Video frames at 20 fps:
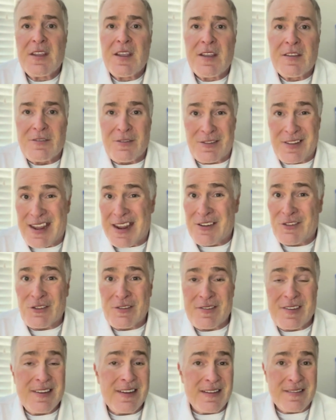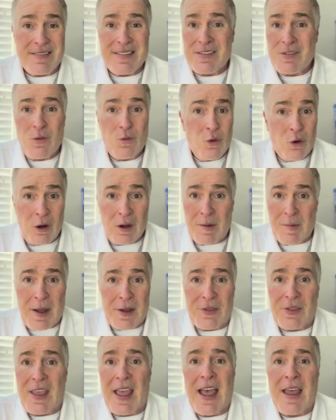so the agency doesn't need to worry
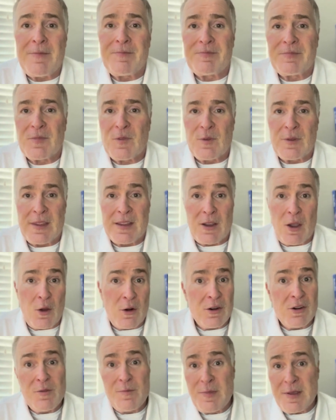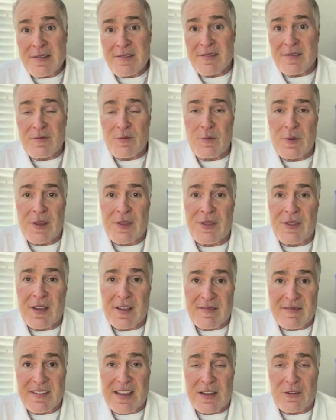about that when they go to do business with a
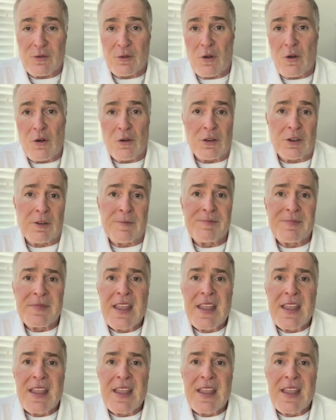schedule holder.